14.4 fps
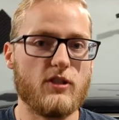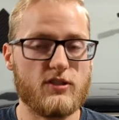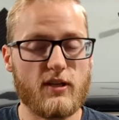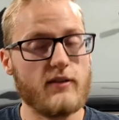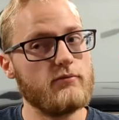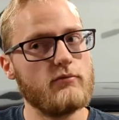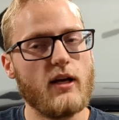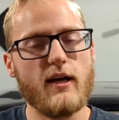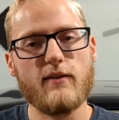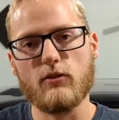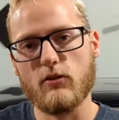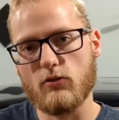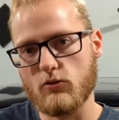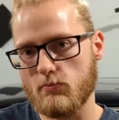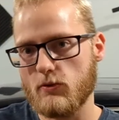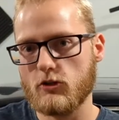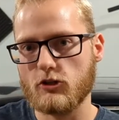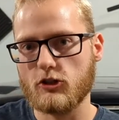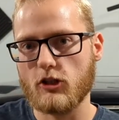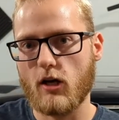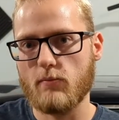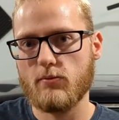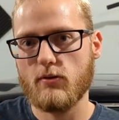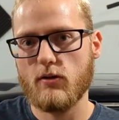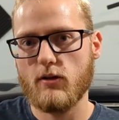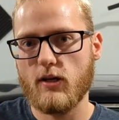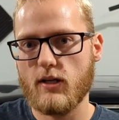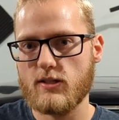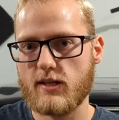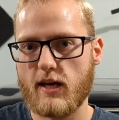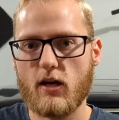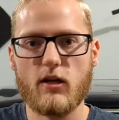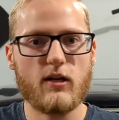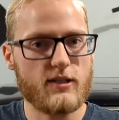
because I have a local butcher shop in town,